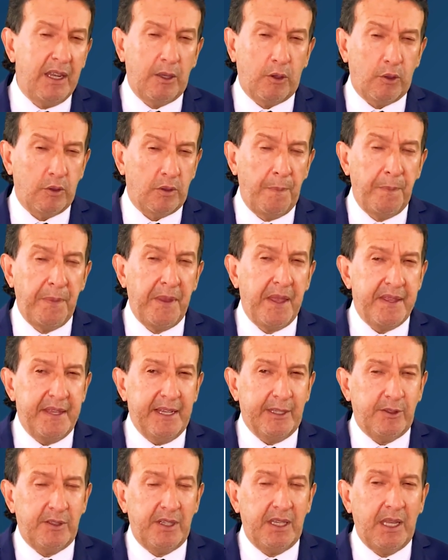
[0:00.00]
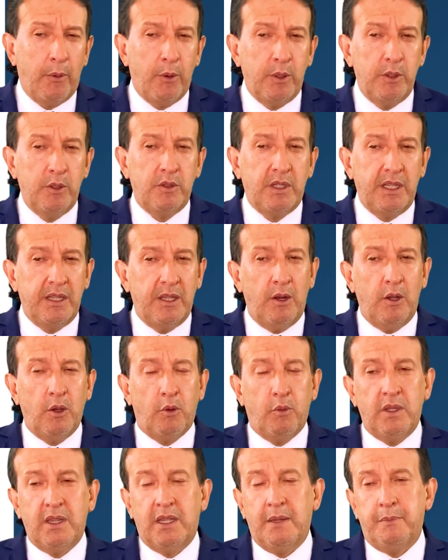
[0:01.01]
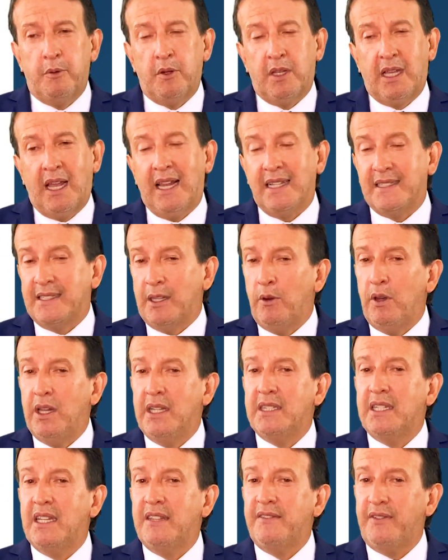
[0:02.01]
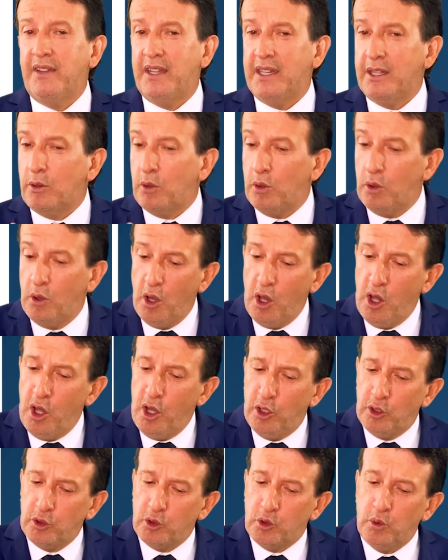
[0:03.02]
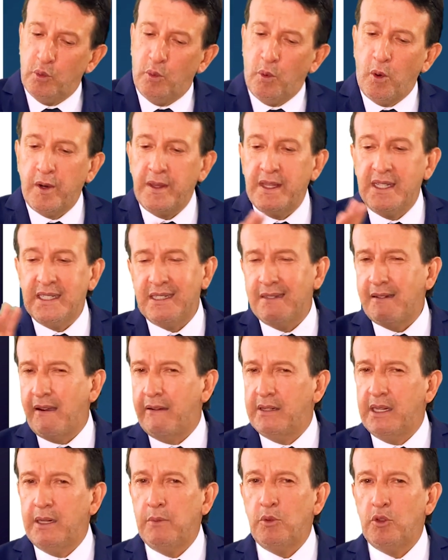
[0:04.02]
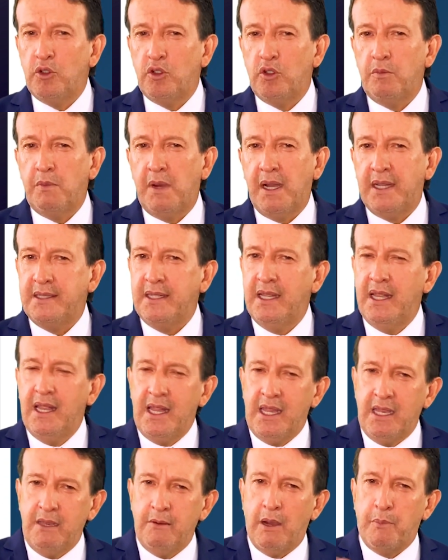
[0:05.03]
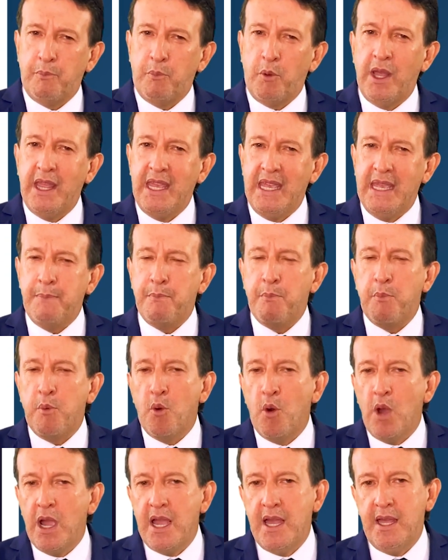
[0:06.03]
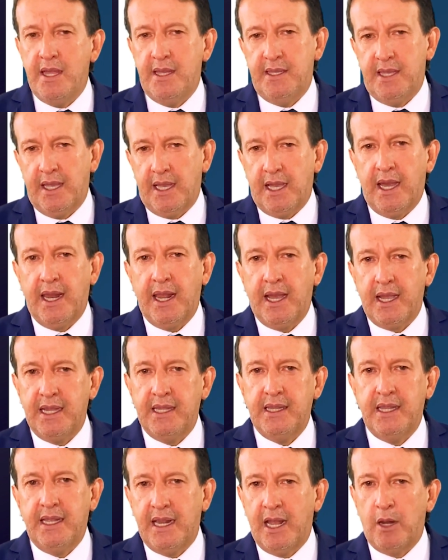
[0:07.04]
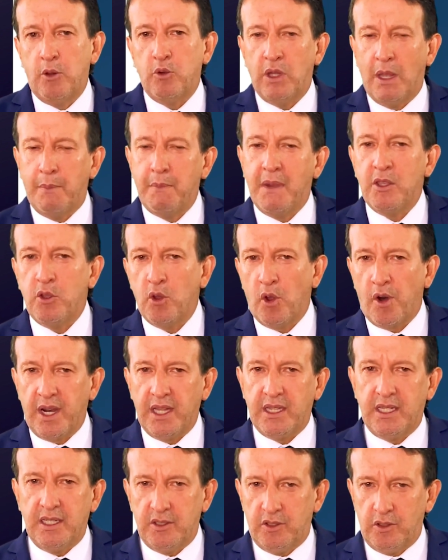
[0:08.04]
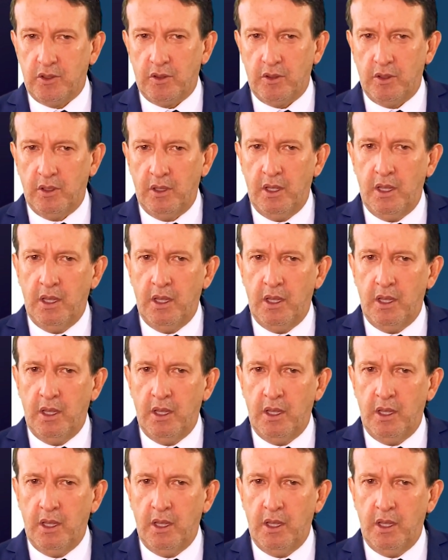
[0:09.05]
And that would be good to take into account, because when making the lens spherical, its edge will open up much more and can generate greater retention. And so, if this is